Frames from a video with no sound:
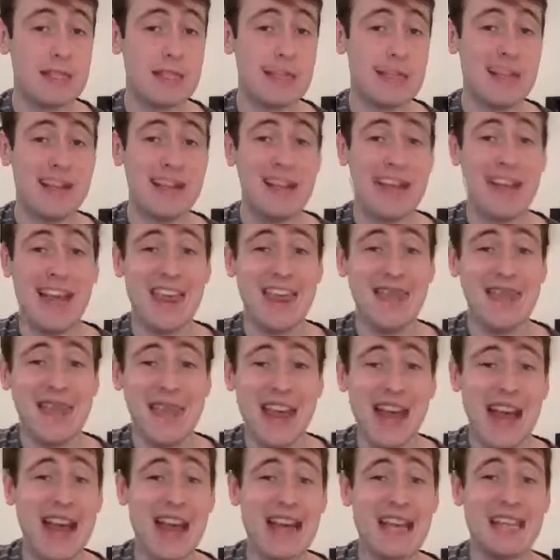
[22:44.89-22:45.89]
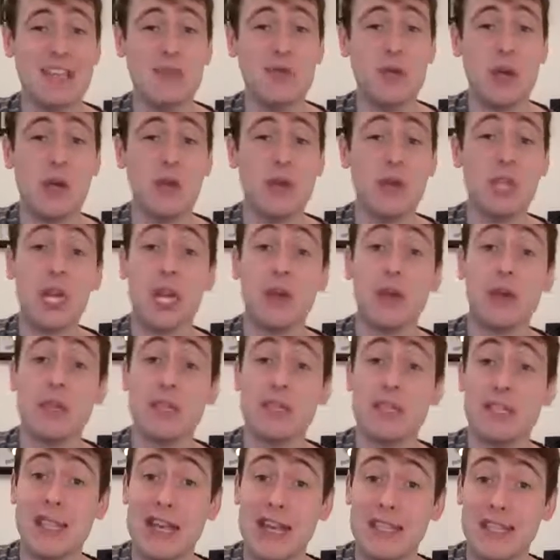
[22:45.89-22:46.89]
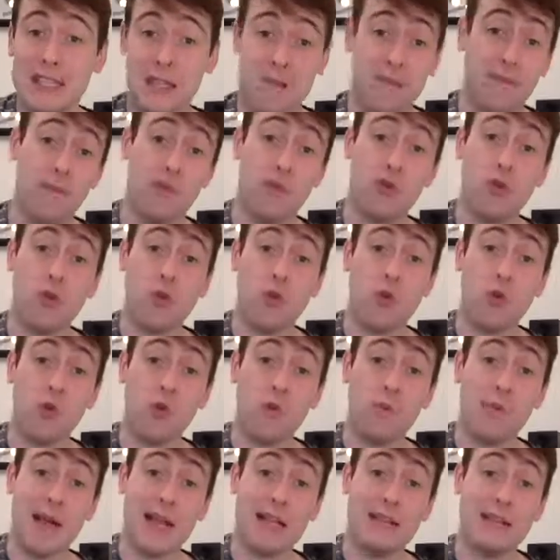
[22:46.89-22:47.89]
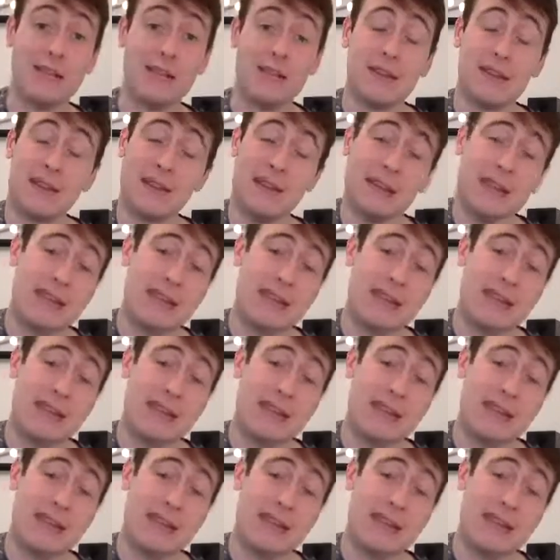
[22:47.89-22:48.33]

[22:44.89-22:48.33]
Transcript: And that is where we go into that different chord pattern.